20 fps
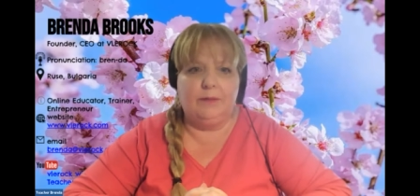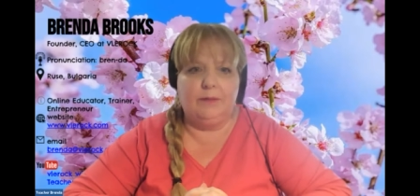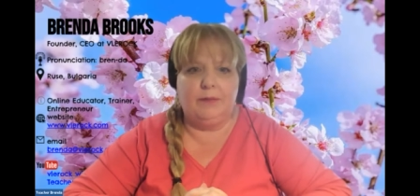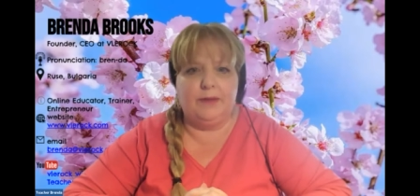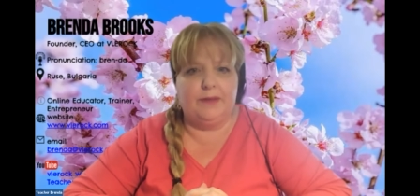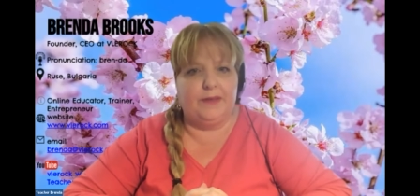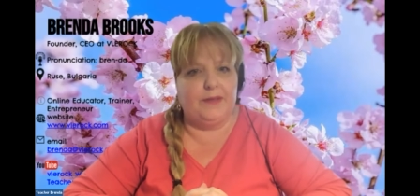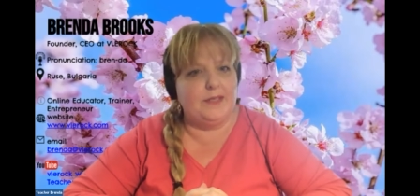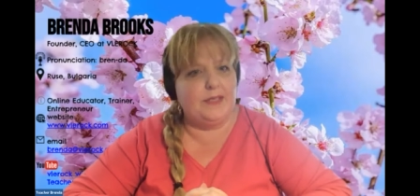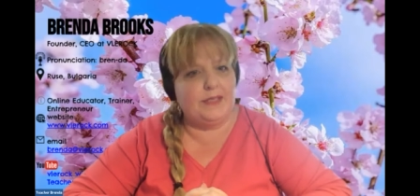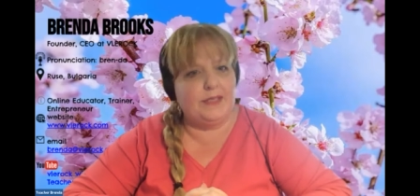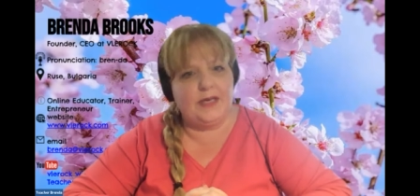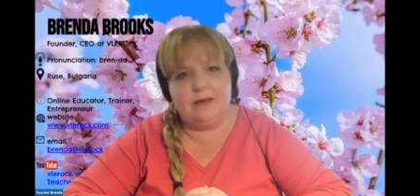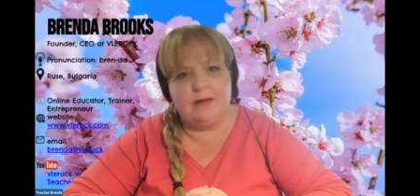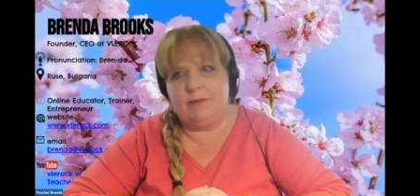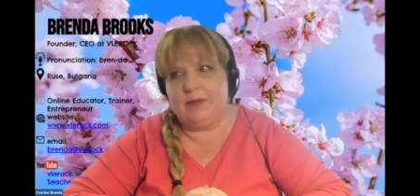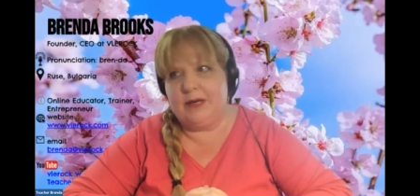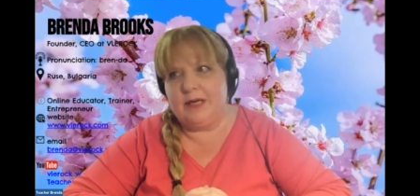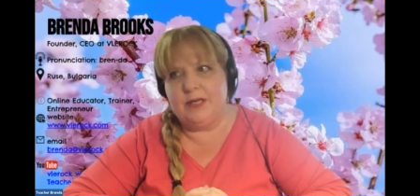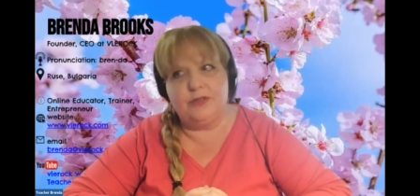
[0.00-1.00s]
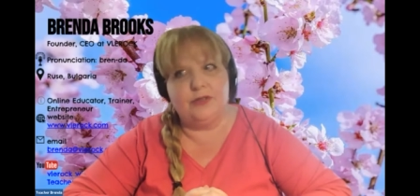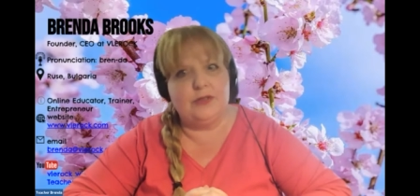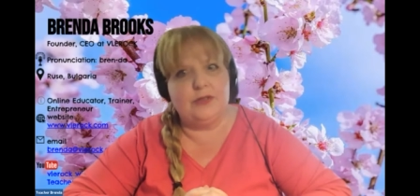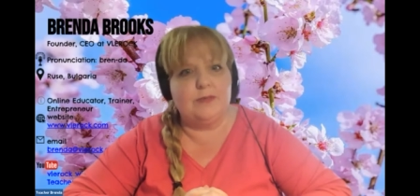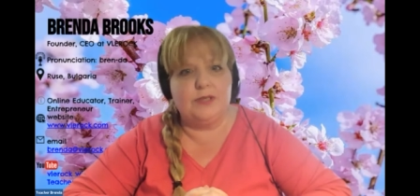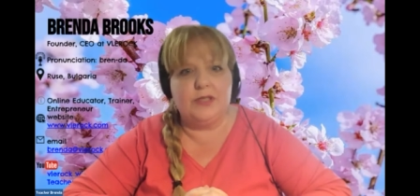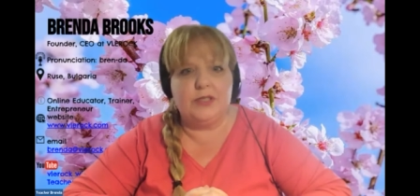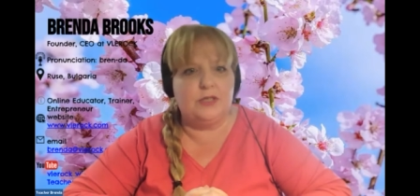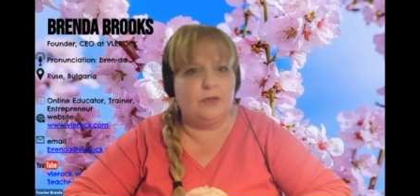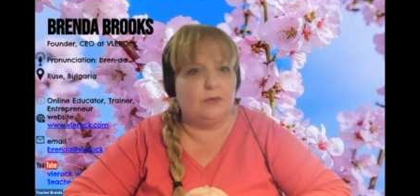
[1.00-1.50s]
But this time, my dream
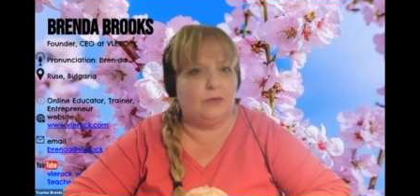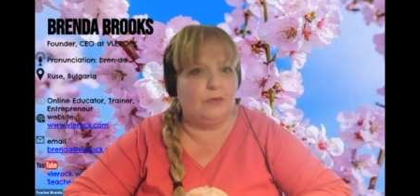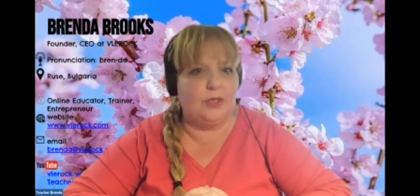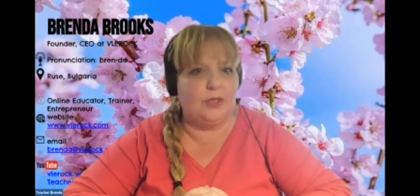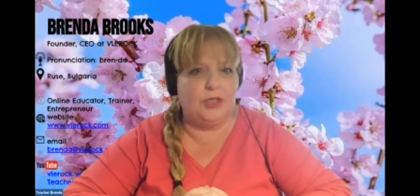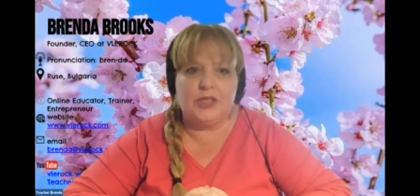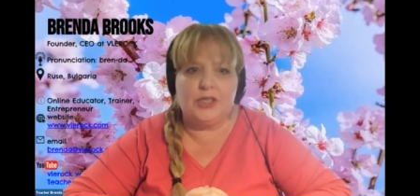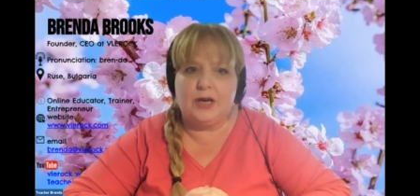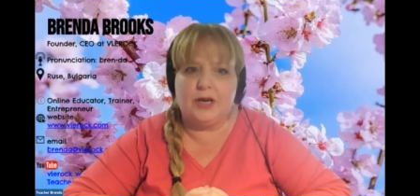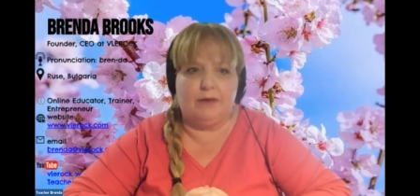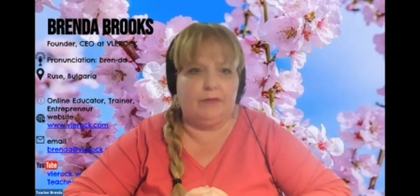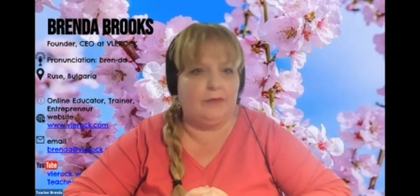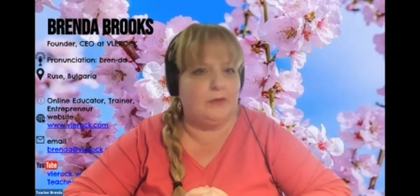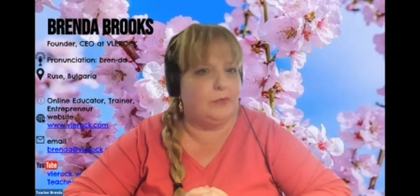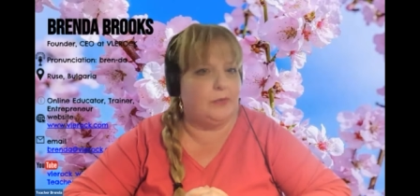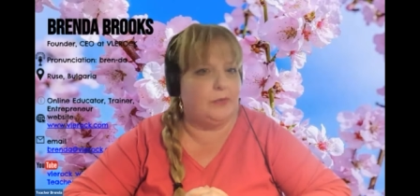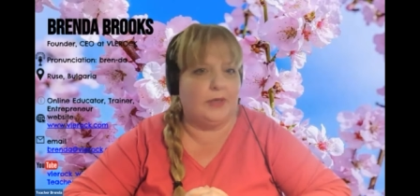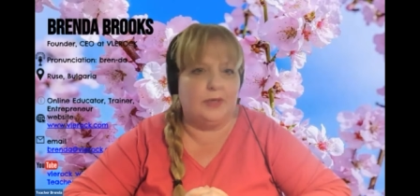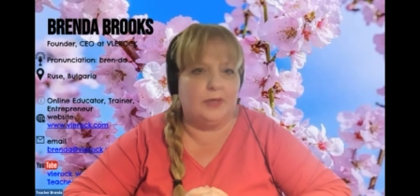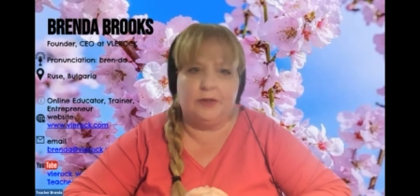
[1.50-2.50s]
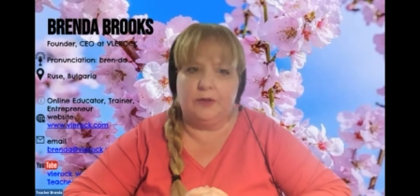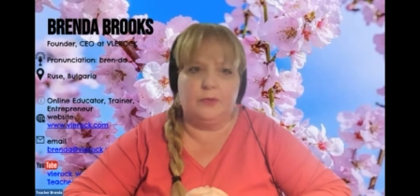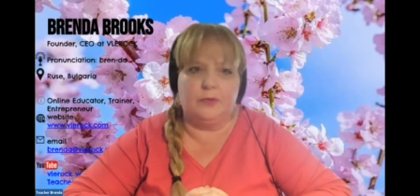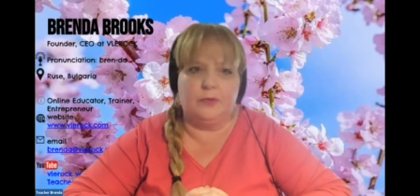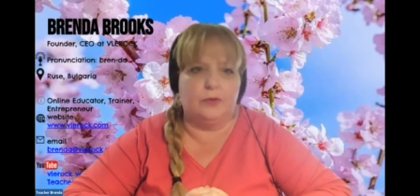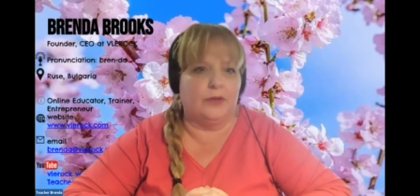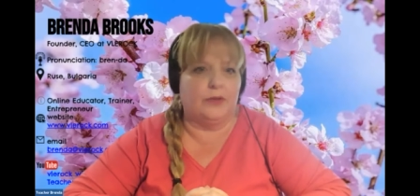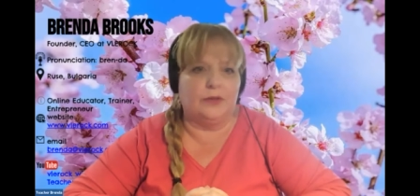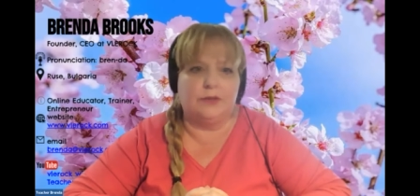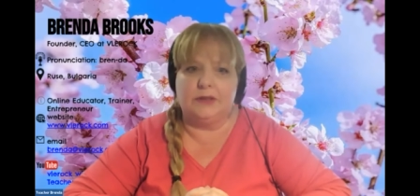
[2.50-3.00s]
is to reach everyone in the
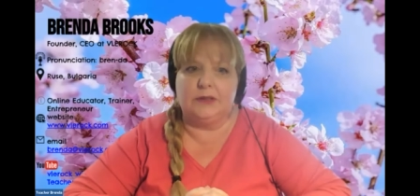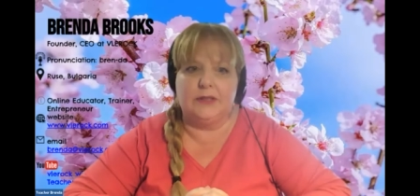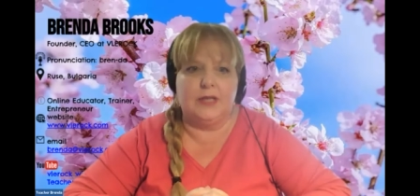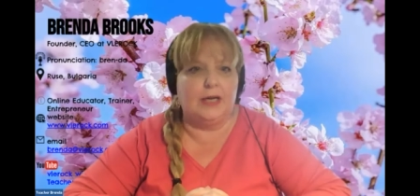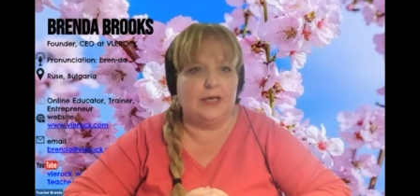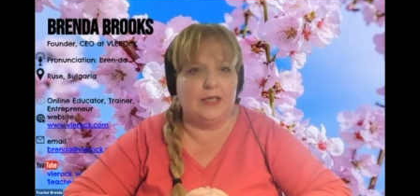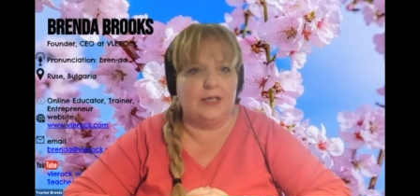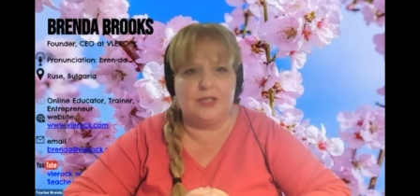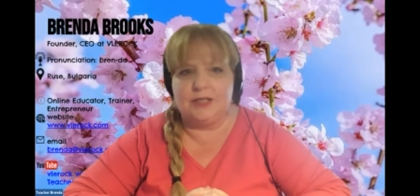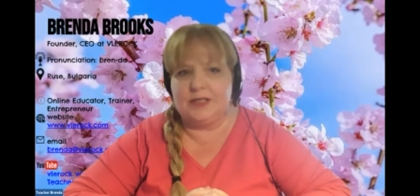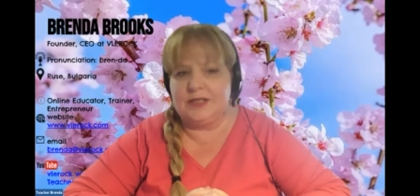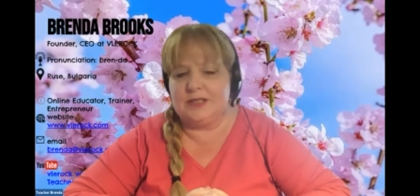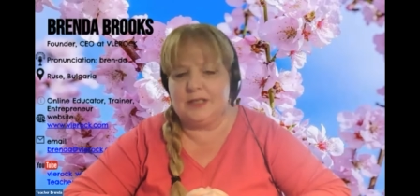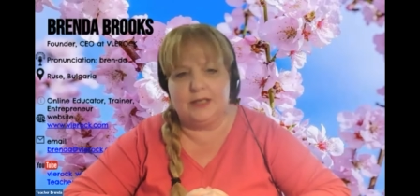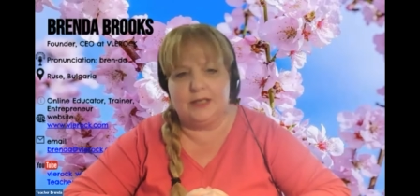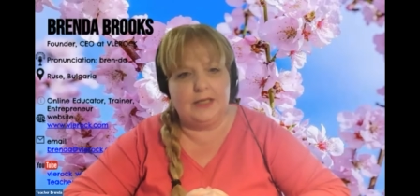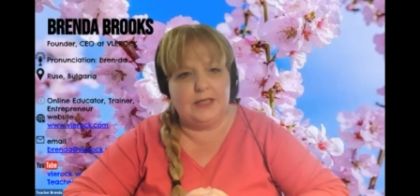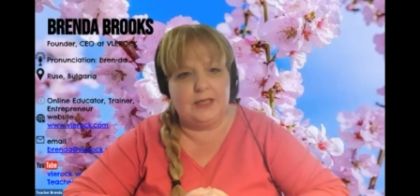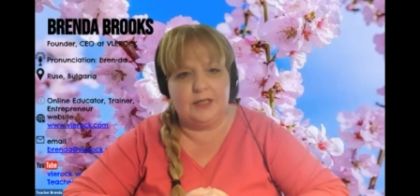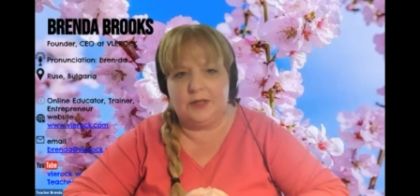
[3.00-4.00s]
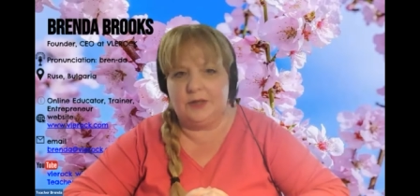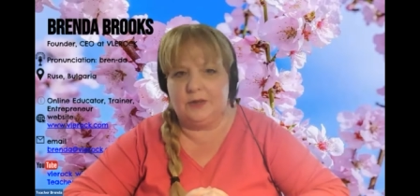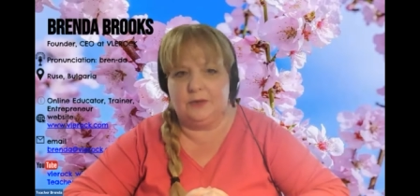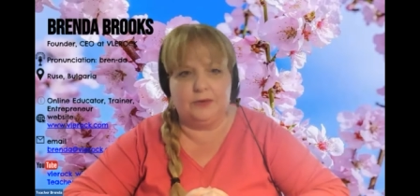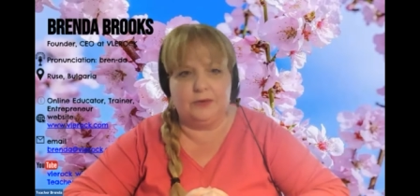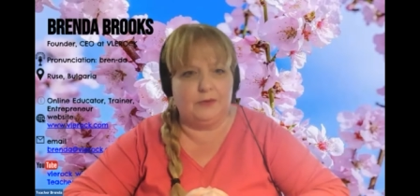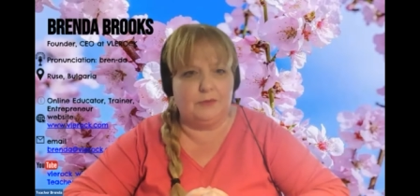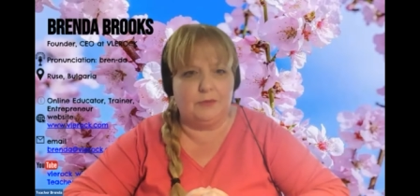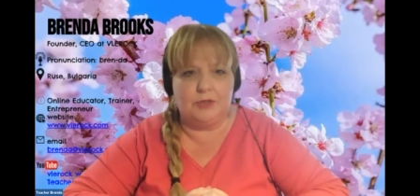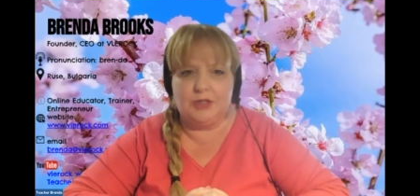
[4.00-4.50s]
world, not just like he could
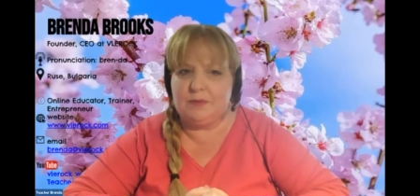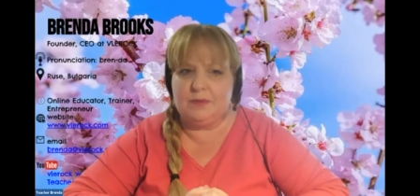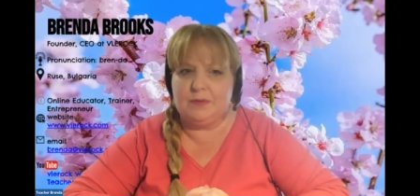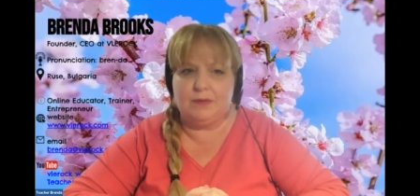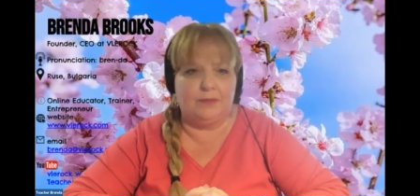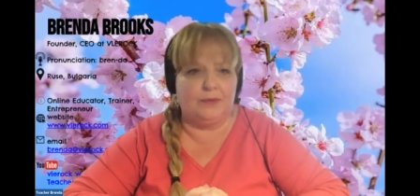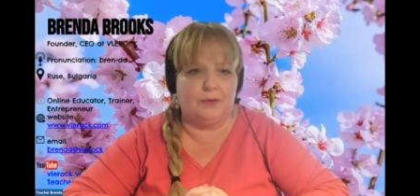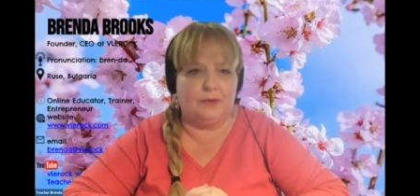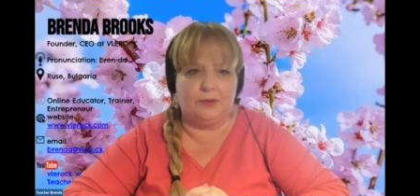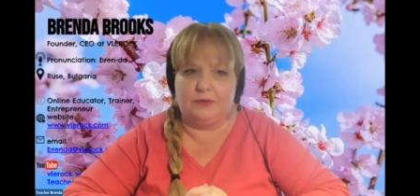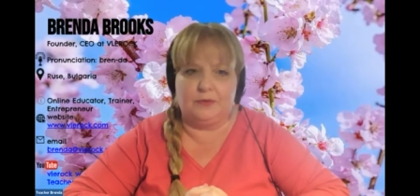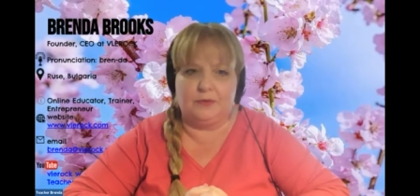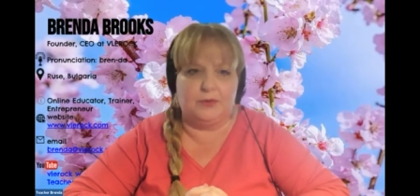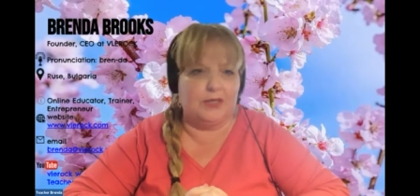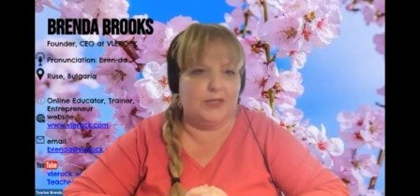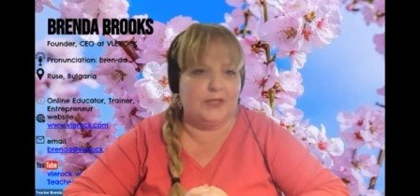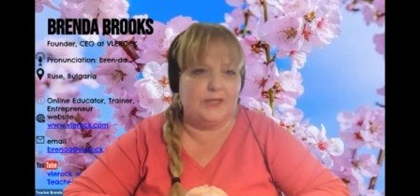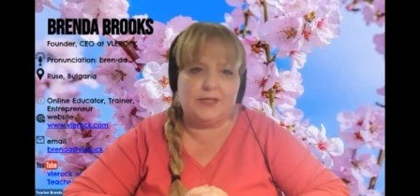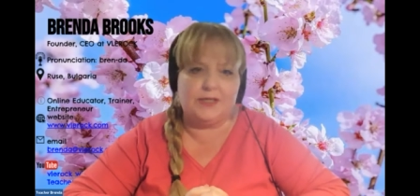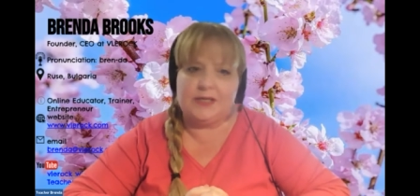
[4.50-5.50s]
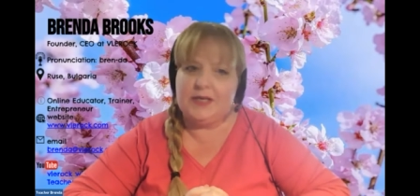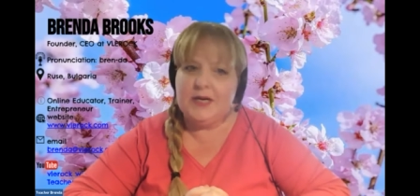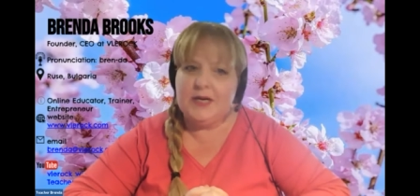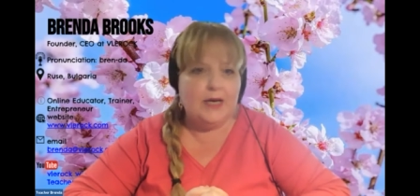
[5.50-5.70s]
only reach people in Greece.